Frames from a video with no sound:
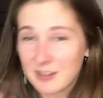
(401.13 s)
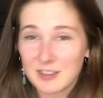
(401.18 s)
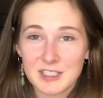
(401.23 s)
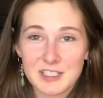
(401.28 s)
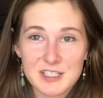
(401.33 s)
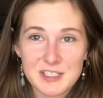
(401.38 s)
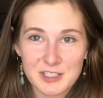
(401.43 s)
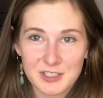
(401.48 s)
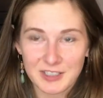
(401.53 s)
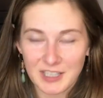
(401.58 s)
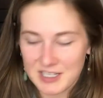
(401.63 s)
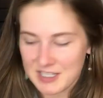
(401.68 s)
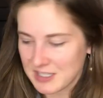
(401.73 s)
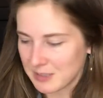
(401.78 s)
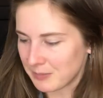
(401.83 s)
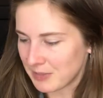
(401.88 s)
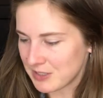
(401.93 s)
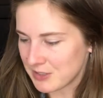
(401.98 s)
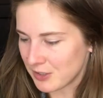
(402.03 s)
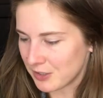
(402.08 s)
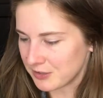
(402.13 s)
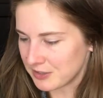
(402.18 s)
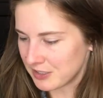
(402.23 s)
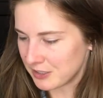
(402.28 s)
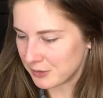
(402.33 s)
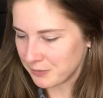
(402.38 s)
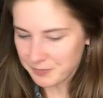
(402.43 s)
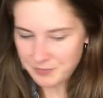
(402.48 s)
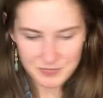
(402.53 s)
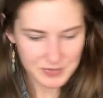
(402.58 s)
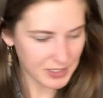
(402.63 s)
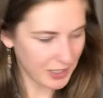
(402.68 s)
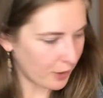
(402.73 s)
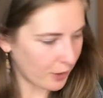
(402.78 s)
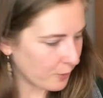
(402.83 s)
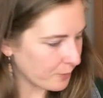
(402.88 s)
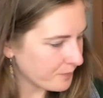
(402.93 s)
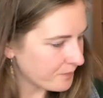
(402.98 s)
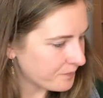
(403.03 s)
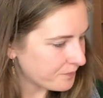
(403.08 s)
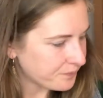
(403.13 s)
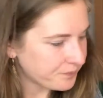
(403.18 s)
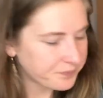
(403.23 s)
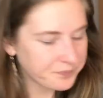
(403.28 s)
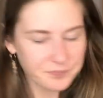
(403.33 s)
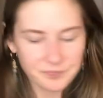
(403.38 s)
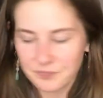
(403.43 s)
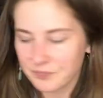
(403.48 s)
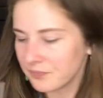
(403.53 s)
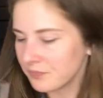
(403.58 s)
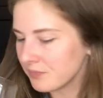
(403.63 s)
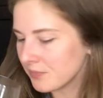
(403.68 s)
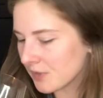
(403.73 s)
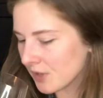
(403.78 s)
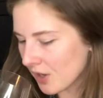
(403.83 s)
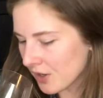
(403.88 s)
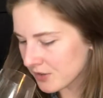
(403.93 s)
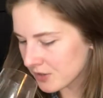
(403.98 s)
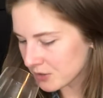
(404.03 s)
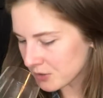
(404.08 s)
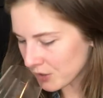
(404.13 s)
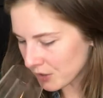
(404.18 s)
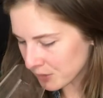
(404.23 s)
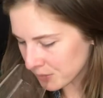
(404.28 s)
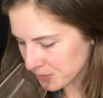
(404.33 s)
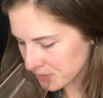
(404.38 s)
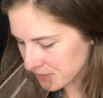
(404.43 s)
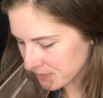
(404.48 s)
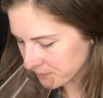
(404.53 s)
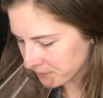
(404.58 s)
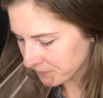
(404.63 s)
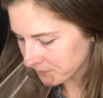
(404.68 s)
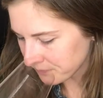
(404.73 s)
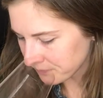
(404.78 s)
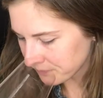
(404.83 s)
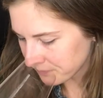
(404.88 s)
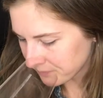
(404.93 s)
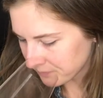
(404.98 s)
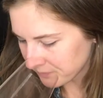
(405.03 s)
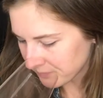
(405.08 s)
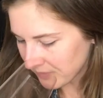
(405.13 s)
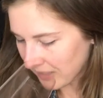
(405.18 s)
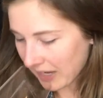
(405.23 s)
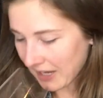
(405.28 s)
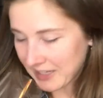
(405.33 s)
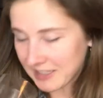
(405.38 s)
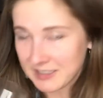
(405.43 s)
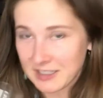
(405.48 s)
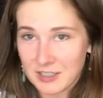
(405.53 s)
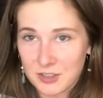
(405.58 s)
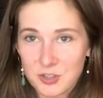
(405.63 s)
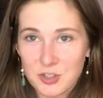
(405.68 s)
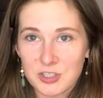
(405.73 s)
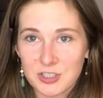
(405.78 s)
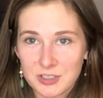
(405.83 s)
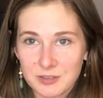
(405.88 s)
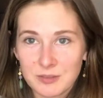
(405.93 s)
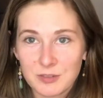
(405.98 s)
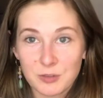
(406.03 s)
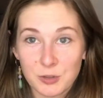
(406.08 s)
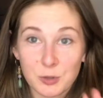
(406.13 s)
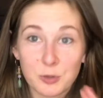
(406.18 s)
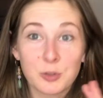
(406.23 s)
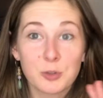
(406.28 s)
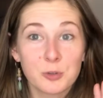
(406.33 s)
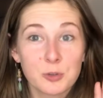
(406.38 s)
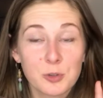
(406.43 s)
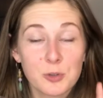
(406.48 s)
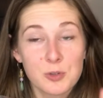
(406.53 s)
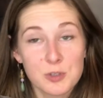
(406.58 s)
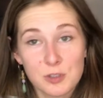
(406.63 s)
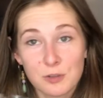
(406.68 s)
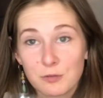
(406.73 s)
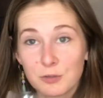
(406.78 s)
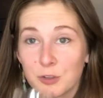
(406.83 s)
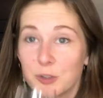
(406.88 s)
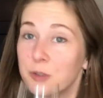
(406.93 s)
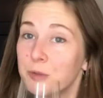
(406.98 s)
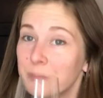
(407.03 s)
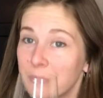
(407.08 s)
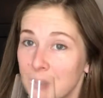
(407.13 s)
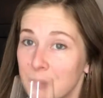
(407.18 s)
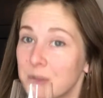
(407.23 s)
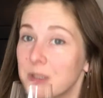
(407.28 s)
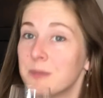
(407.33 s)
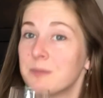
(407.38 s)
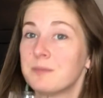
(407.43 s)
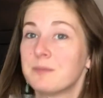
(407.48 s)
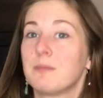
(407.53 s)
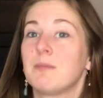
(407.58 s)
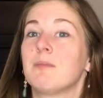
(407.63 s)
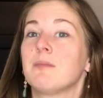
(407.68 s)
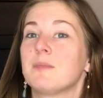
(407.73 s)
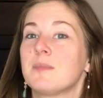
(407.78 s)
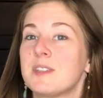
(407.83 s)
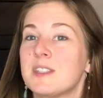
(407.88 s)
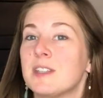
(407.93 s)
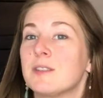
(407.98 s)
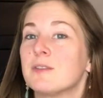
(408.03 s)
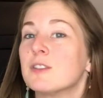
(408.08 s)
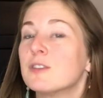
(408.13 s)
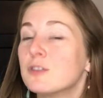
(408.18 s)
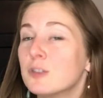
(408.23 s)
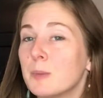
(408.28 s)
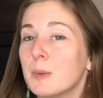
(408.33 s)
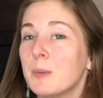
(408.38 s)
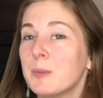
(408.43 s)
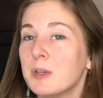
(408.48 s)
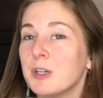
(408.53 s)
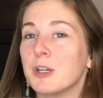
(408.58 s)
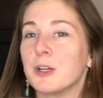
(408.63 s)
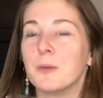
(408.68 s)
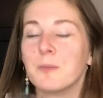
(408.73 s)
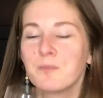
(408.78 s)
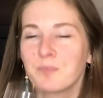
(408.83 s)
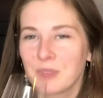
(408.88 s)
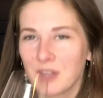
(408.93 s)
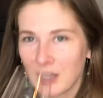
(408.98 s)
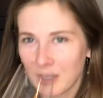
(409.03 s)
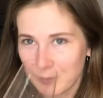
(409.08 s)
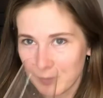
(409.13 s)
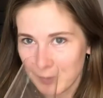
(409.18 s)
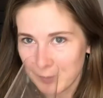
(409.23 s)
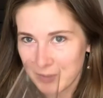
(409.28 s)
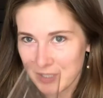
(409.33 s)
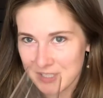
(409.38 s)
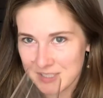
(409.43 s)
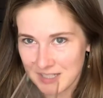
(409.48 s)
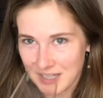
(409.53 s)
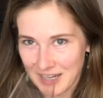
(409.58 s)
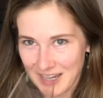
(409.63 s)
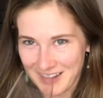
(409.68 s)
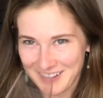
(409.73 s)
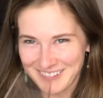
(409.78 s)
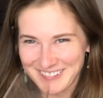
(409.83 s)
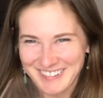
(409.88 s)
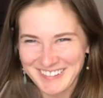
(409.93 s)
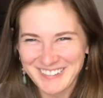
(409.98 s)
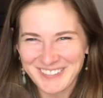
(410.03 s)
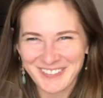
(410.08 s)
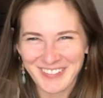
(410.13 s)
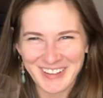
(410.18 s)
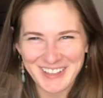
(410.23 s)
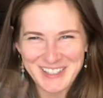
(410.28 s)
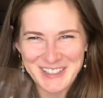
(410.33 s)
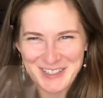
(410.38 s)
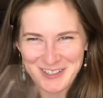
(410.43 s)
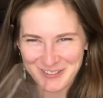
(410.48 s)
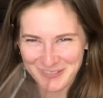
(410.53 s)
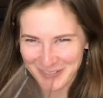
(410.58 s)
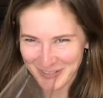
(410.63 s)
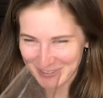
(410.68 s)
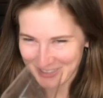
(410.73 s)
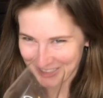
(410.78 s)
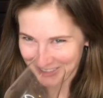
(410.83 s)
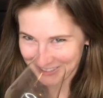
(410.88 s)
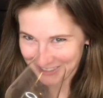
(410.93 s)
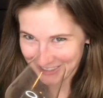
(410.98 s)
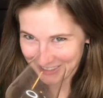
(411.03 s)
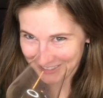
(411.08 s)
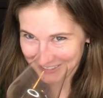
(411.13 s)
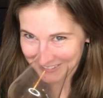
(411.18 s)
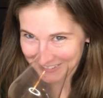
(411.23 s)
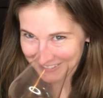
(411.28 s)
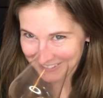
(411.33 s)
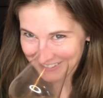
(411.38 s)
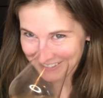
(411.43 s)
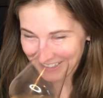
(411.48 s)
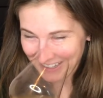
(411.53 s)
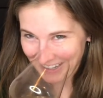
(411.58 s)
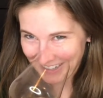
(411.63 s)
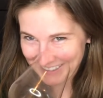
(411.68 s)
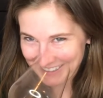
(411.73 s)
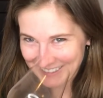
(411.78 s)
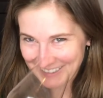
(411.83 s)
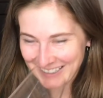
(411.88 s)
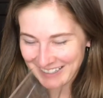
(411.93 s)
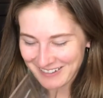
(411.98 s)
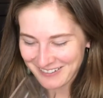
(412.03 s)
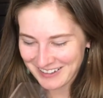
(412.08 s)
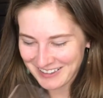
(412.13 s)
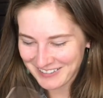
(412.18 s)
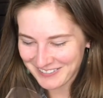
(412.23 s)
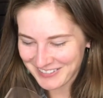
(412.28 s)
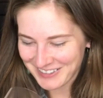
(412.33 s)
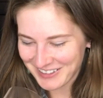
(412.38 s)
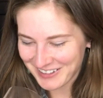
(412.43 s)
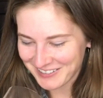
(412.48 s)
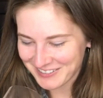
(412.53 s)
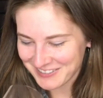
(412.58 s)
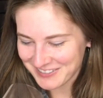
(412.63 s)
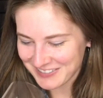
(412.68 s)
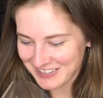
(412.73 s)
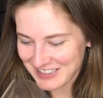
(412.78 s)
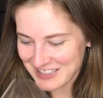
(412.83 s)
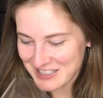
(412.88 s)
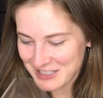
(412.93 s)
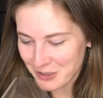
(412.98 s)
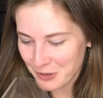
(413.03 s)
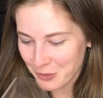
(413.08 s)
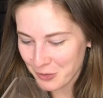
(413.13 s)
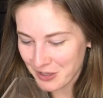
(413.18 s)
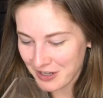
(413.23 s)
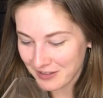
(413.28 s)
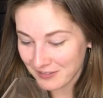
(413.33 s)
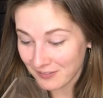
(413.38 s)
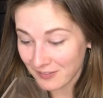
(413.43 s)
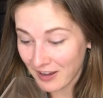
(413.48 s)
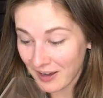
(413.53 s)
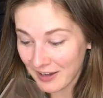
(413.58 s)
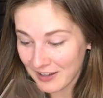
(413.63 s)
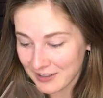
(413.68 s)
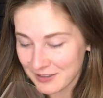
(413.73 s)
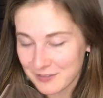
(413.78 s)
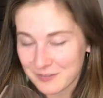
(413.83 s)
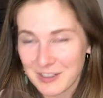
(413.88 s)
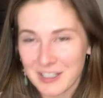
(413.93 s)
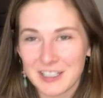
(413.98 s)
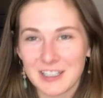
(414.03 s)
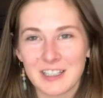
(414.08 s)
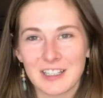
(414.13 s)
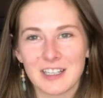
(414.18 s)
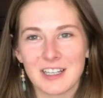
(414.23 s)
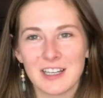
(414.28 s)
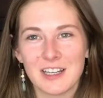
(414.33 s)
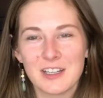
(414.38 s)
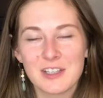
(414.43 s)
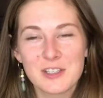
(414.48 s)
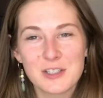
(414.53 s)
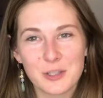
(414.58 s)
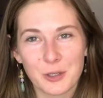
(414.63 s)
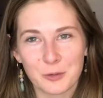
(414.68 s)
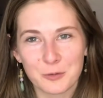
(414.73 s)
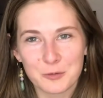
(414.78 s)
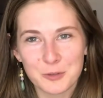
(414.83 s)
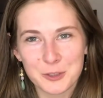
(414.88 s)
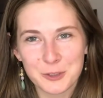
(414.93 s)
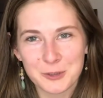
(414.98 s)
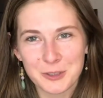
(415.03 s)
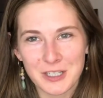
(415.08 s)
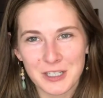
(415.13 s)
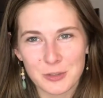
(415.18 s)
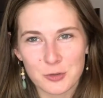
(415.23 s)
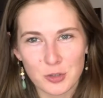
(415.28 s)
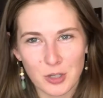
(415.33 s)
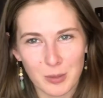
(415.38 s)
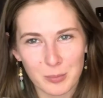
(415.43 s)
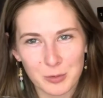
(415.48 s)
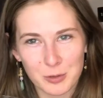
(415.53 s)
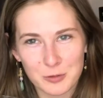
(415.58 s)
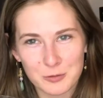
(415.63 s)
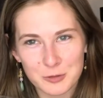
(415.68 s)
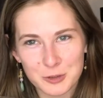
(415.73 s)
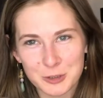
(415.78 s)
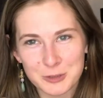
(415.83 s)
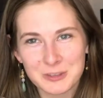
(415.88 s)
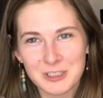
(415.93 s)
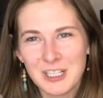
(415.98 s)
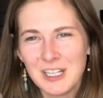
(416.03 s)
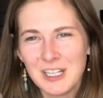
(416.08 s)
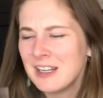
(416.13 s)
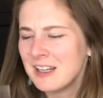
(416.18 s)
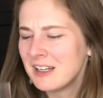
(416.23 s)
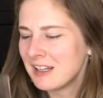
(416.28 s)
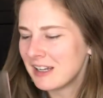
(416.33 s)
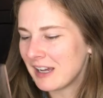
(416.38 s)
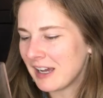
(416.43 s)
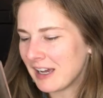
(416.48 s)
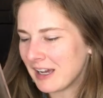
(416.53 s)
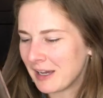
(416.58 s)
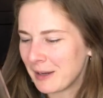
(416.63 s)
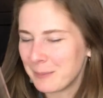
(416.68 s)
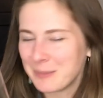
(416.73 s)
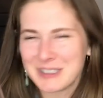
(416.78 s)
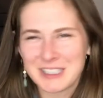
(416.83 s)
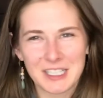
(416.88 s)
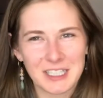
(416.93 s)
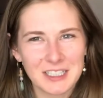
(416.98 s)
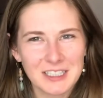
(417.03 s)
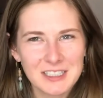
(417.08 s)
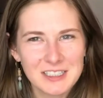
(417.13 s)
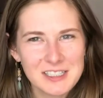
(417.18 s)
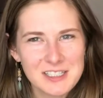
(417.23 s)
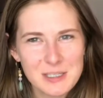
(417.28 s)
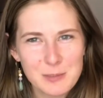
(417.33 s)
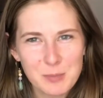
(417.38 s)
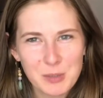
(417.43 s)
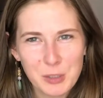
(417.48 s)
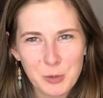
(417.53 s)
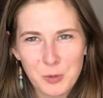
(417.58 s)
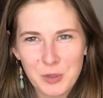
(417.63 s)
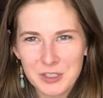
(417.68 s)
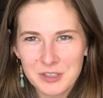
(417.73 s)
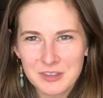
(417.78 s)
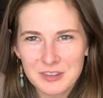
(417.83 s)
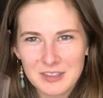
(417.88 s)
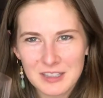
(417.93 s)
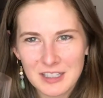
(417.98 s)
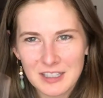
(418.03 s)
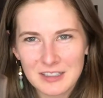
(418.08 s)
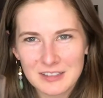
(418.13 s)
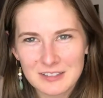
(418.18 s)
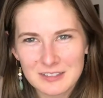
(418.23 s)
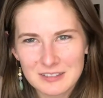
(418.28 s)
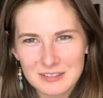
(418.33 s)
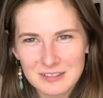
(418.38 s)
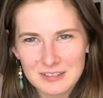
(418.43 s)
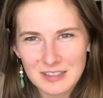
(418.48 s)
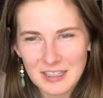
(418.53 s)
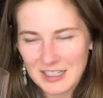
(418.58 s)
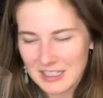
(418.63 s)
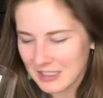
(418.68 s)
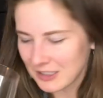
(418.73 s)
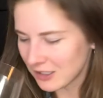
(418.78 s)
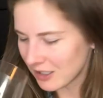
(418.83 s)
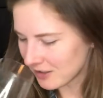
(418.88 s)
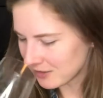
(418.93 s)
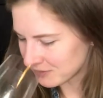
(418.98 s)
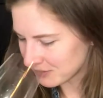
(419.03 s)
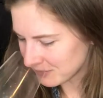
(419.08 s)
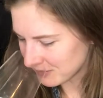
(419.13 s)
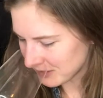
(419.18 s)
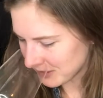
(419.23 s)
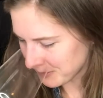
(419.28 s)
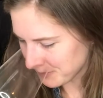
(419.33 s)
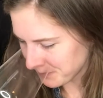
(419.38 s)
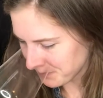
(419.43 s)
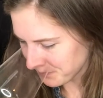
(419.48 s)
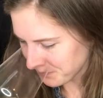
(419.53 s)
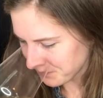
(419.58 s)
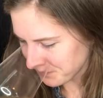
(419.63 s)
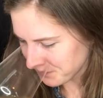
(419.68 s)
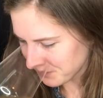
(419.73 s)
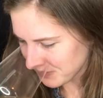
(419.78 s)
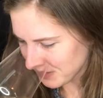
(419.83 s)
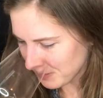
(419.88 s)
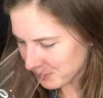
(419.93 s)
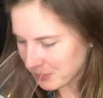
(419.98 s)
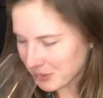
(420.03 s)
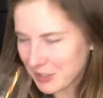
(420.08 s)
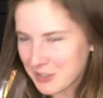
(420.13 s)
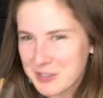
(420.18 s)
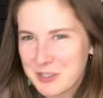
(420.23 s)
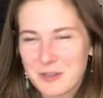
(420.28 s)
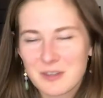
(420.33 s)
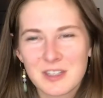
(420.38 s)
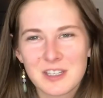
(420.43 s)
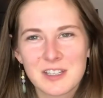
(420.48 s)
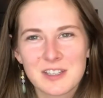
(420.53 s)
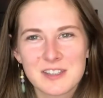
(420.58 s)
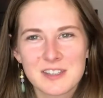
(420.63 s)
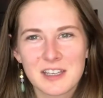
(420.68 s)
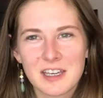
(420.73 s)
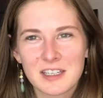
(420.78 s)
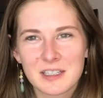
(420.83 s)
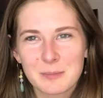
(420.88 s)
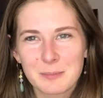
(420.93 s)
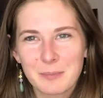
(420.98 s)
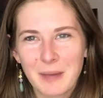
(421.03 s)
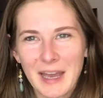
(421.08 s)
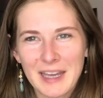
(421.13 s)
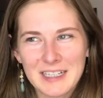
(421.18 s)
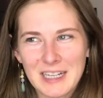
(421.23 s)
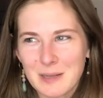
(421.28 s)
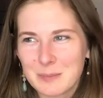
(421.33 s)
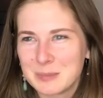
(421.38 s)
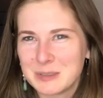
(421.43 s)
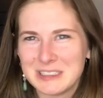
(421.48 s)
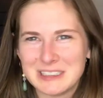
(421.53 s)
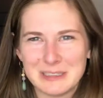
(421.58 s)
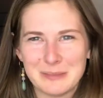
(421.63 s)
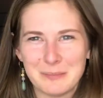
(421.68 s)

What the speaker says: it's still nice in my Zalto. So on the nose, I can actually, if you do use a flute, maybe sniff it from up here, but because I have mine so far down here, I can get quite a bit off of it. So a lot of like stone fruit and tropical fruit. Banana is a big one that I get off of it, but also things like pineapple and